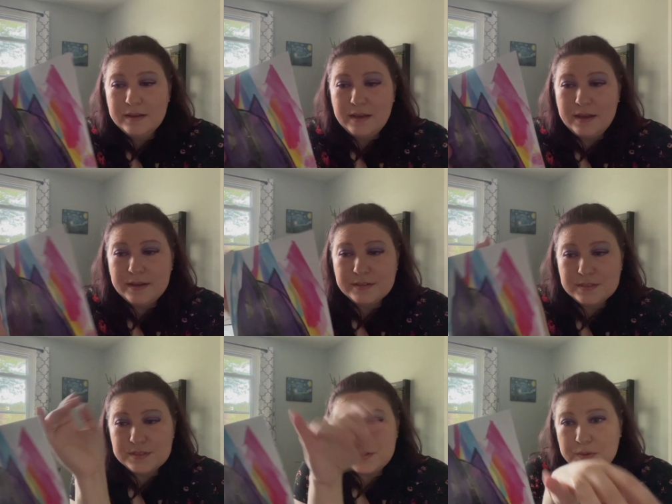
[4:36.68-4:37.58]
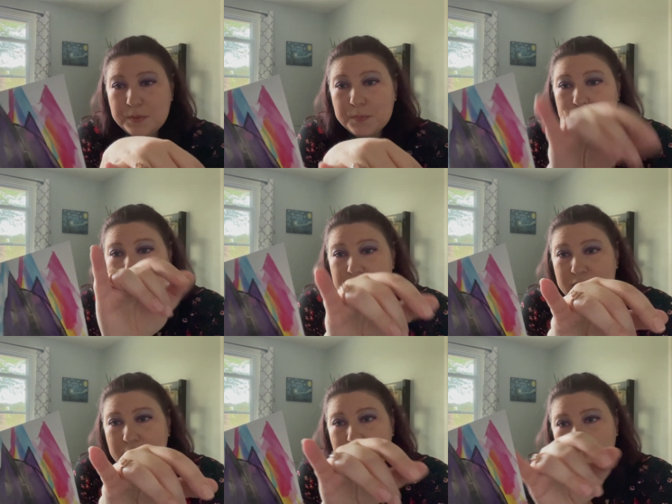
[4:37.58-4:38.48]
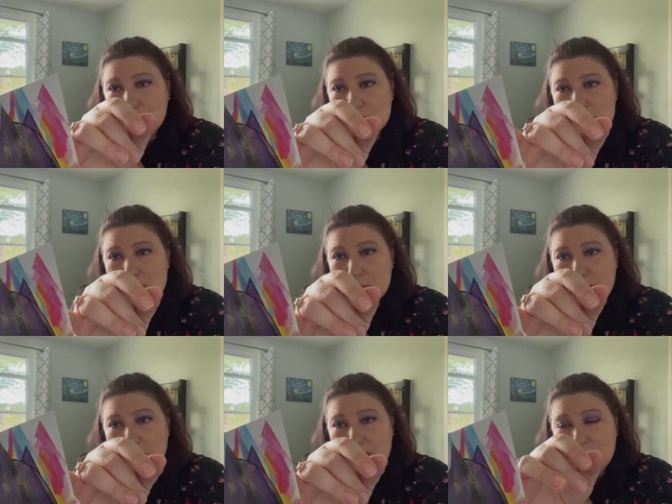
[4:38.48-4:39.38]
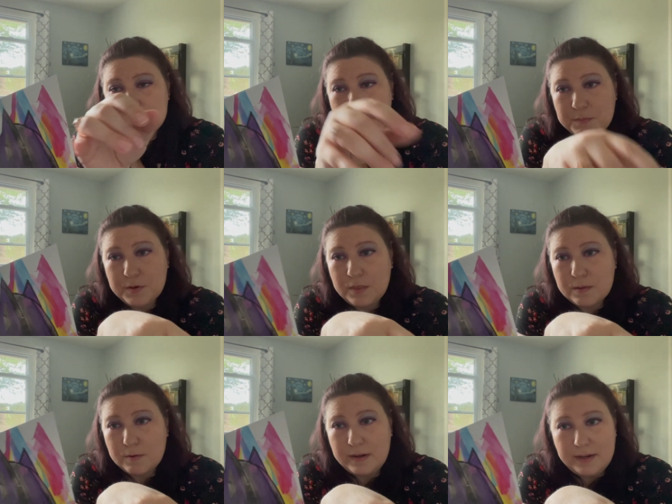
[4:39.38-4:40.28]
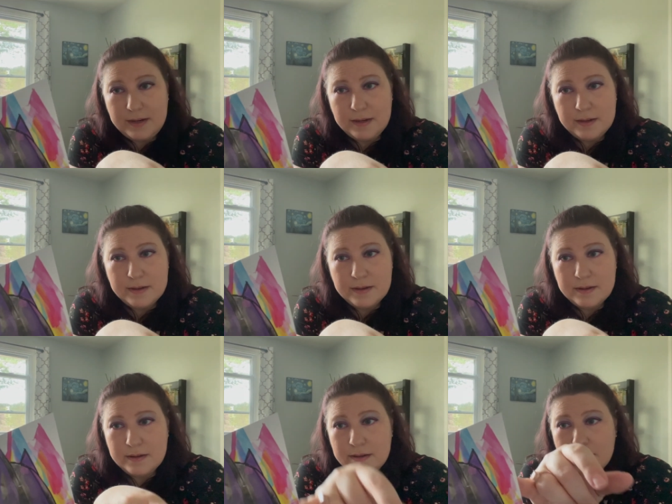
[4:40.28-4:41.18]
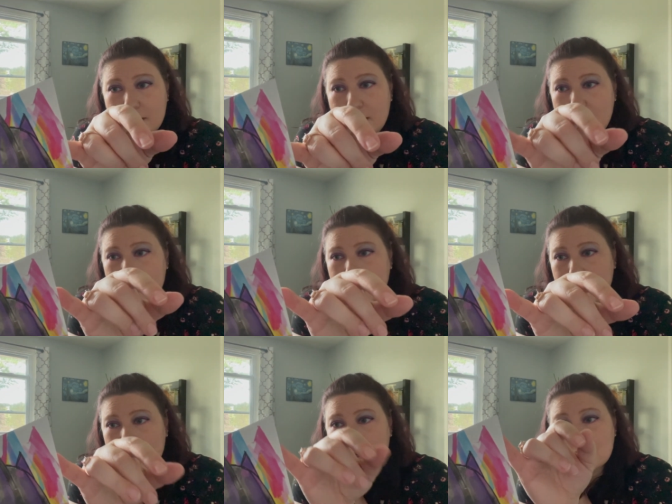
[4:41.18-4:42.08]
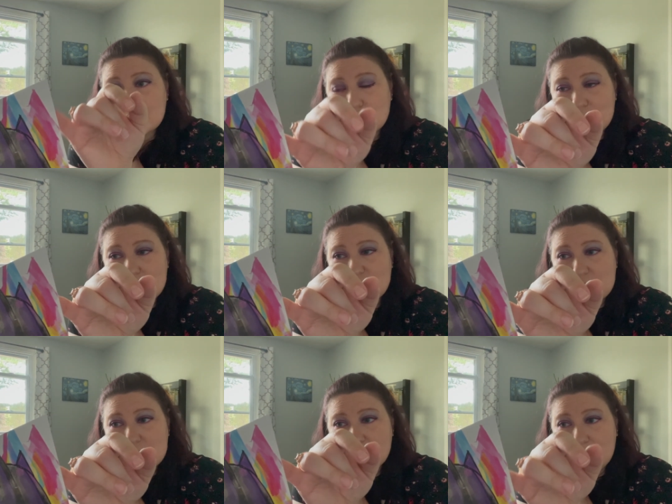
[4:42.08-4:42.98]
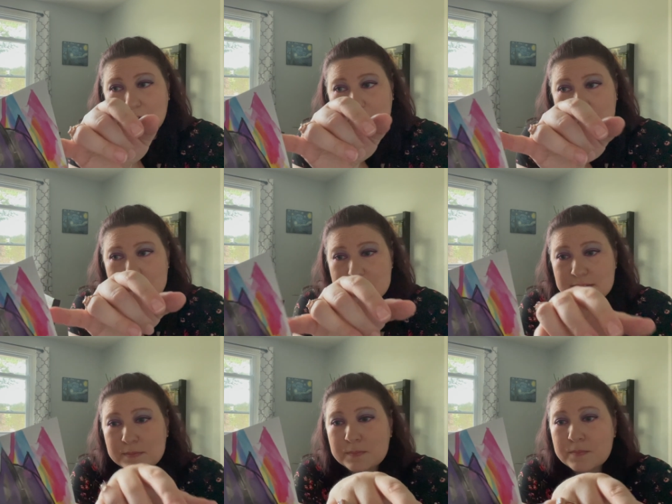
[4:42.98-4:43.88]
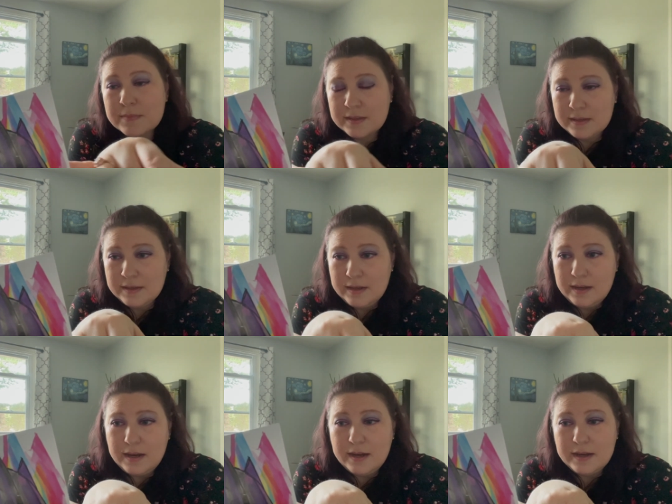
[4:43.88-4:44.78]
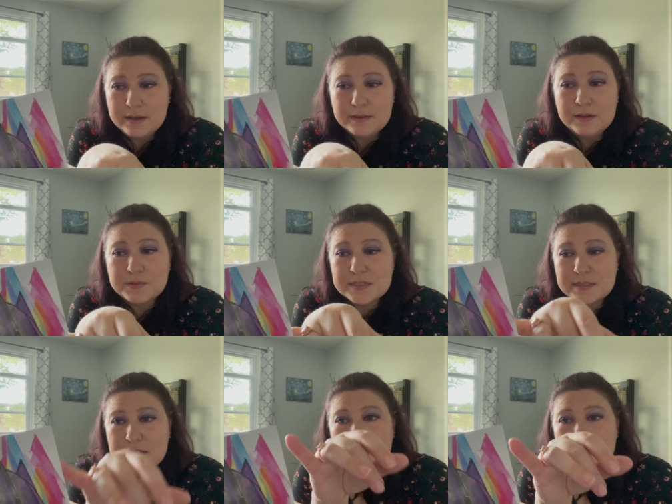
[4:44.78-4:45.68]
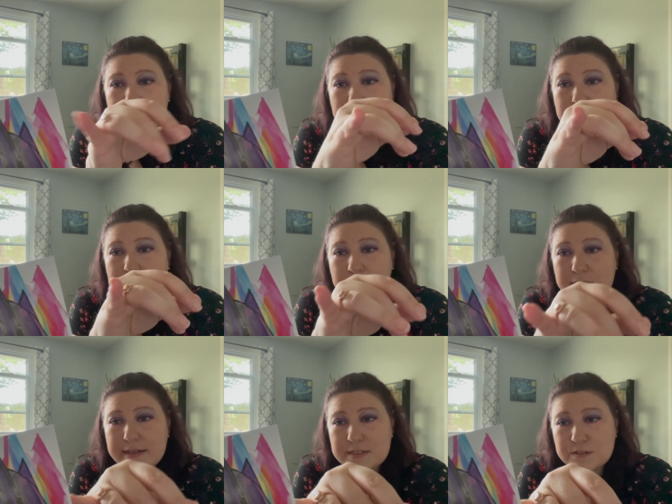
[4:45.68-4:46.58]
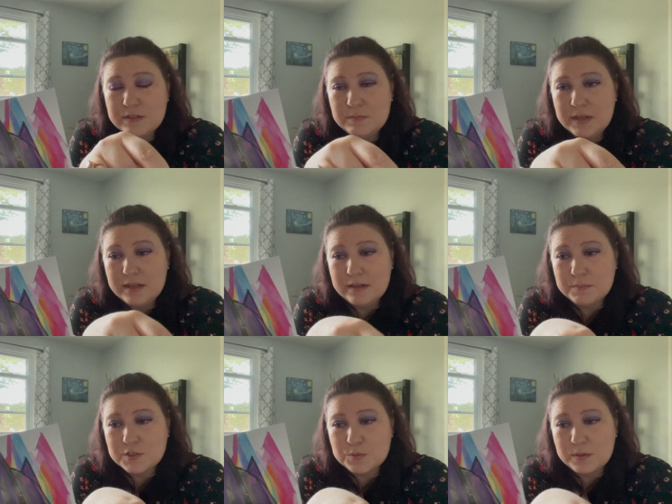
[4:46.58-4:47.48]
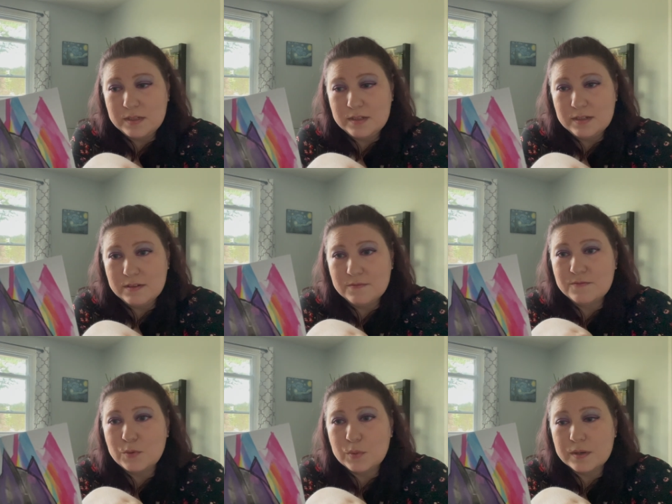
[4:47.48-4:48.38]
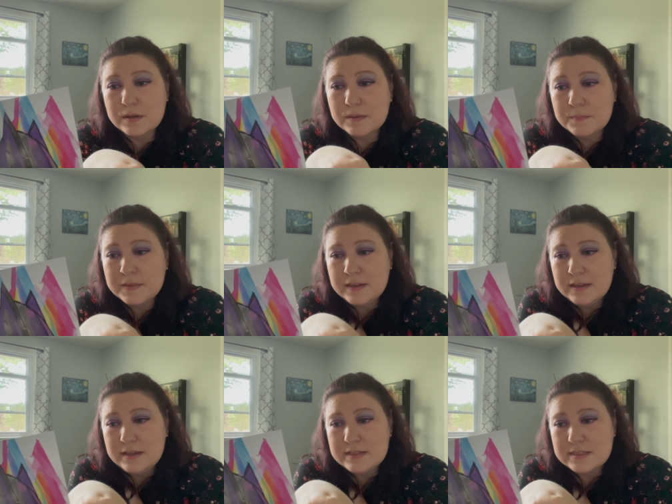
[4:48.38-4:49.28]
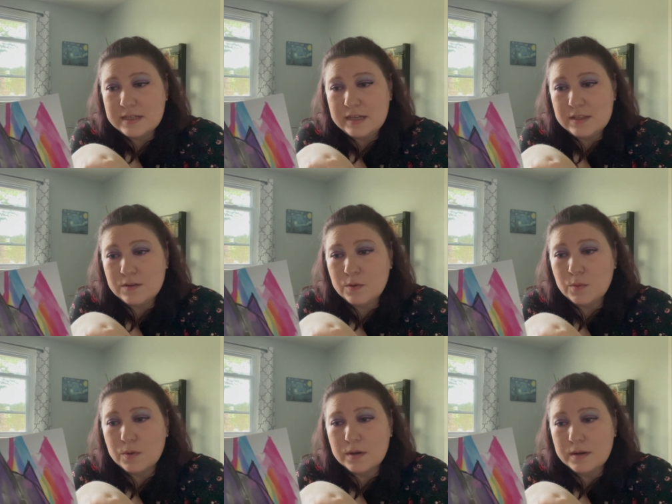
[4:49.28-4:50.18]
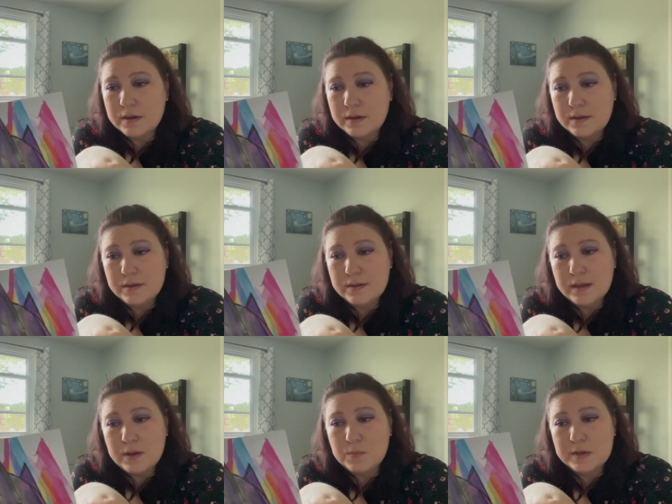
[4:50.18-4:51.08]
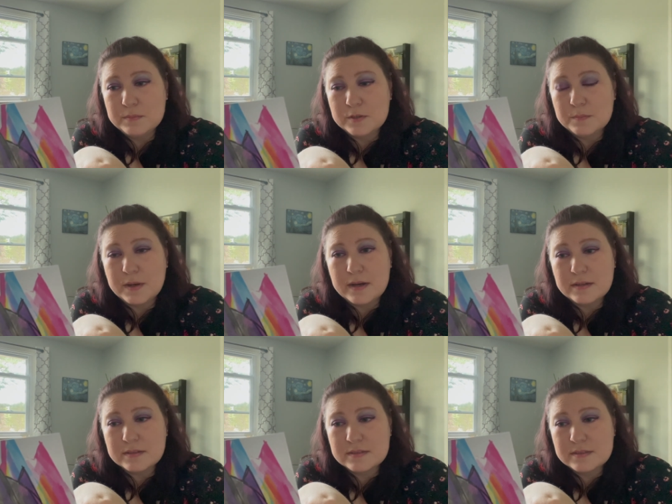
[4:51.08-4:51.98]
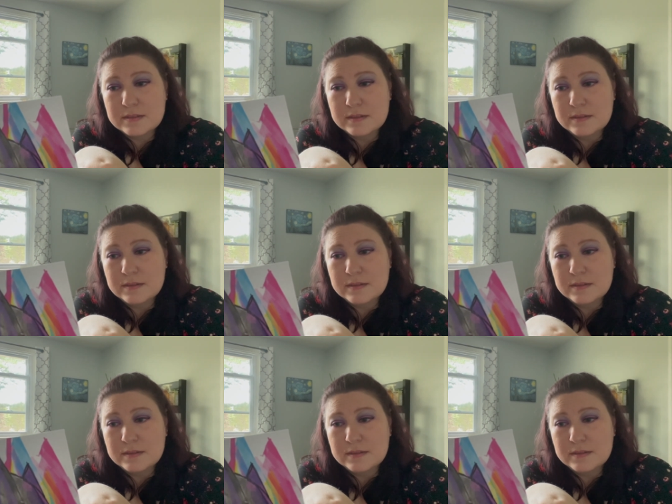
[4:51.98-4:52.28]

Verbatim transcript: Uh, so it was the Betty Page number three, and it got the trade dress variant. Uh, it was the Ice Cream Man number 24. It said either or, not one per box.